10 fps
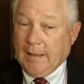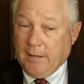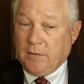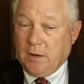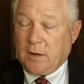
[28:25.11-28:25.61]

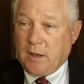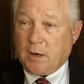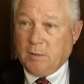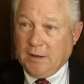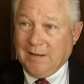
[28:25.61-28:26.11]
and the
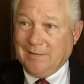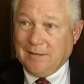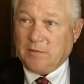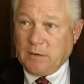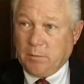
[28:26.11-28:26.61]
economy in
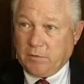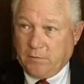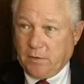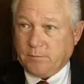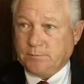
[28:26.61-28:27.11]
this
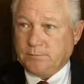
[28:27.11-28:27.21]
hemisphere.